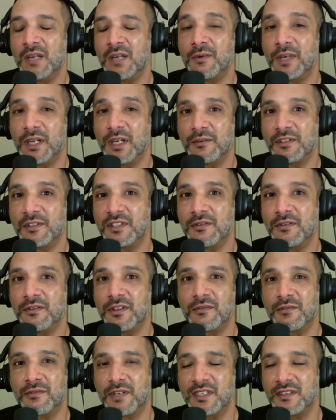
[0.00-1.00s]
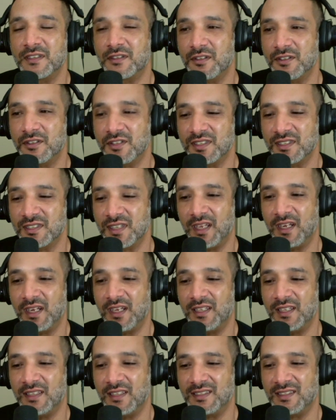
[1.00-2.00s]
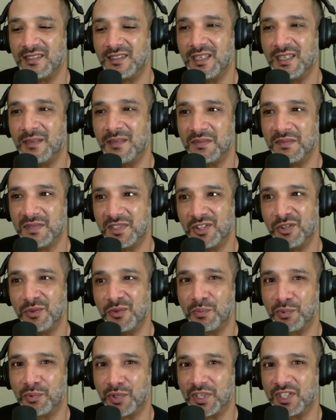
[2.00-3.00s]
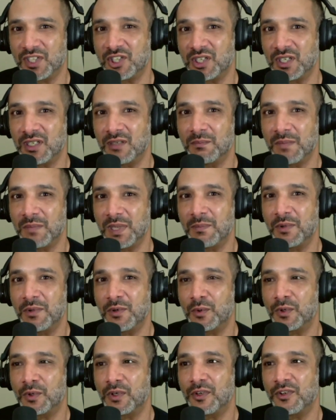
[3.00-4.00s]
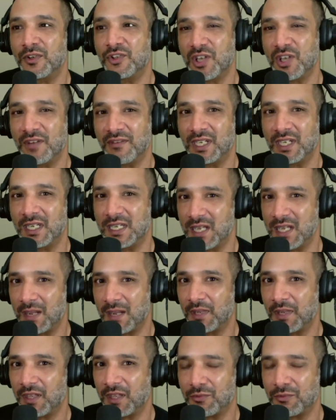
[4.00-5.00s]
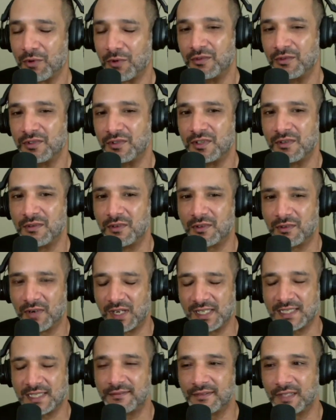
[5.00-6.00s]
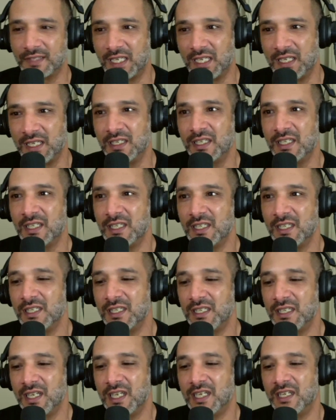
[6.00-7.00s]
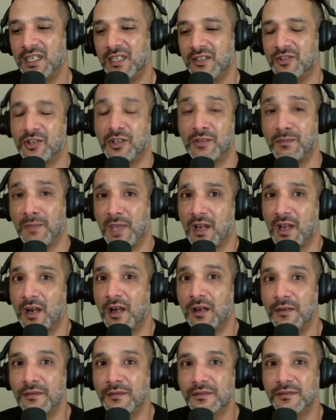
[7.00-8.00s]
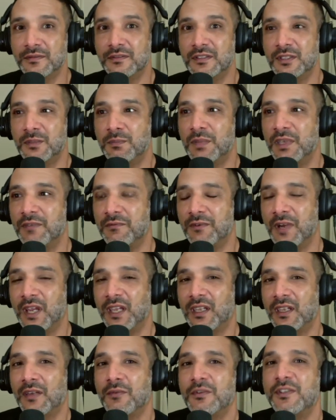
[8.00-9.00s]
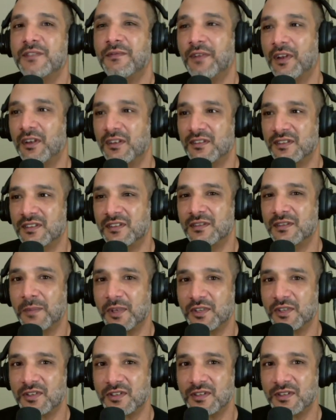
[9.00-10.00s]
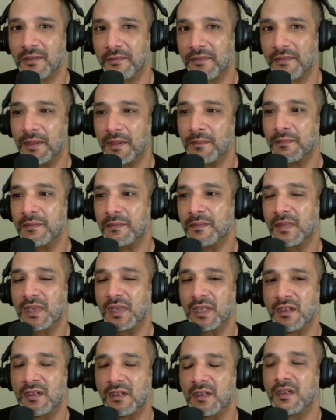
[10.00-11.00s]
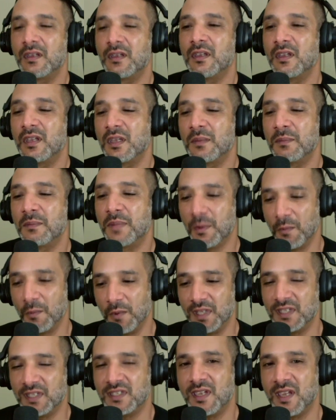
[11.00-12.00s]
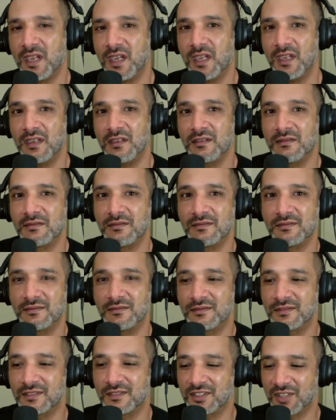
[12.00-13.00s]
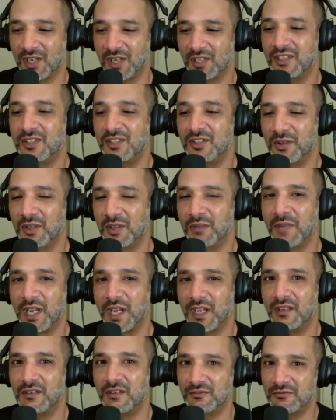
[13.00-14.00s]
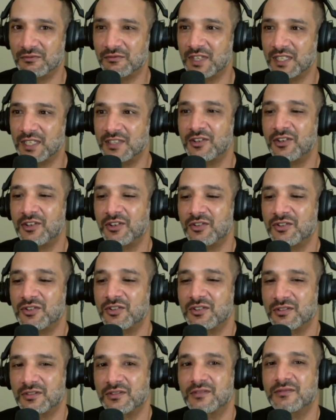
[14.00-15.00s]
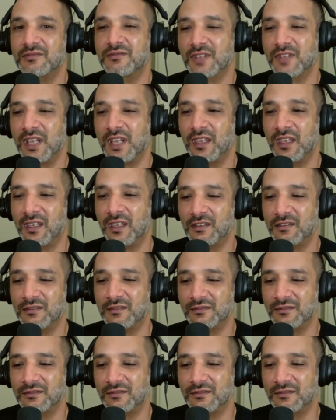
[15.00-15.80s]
when I was doing the research, is that it seemed too preachy. People were shoving it down my throat too aggressively, and it turned me off. To be frank, I was very suspicious of them. But once I started doing my own research, I